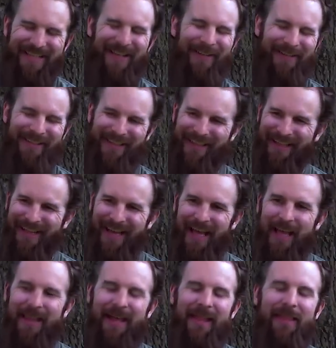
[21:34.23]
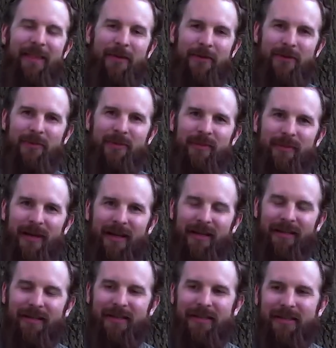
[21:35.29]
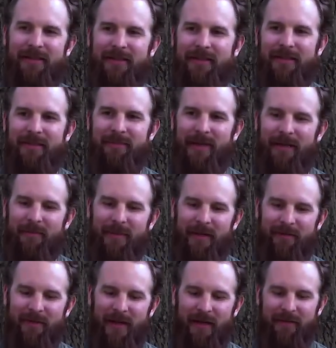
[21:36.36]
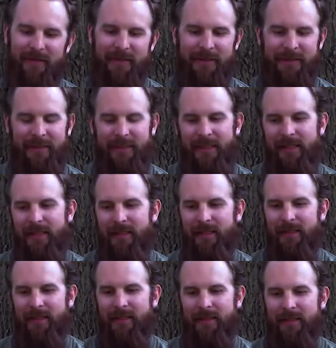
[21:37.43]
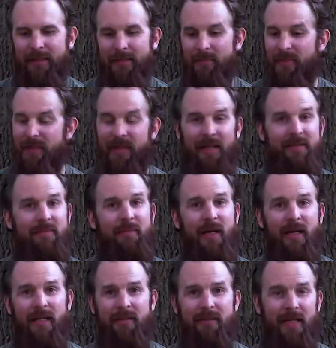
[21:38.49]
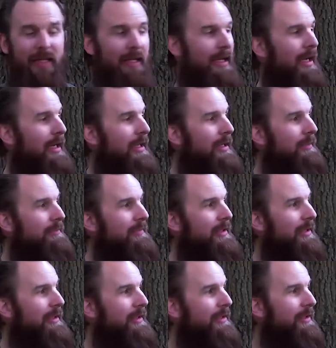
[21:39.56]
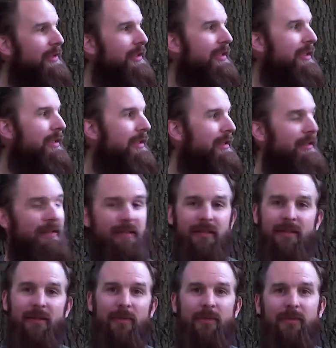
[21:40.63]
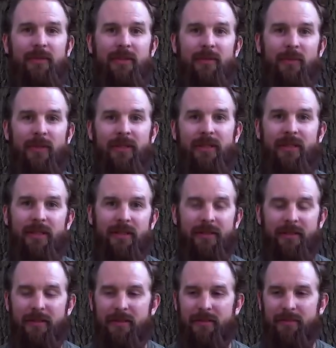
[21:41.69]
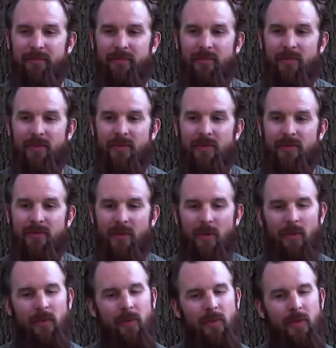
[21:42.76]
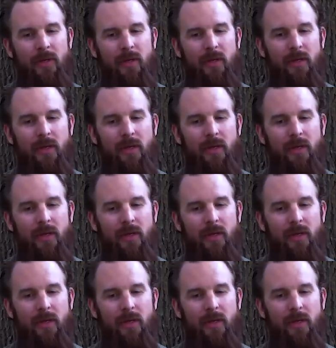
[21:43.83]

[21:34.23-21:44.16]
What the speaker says: So yeah, those would be my 5. But that's mine, and I am clearly the only one here. So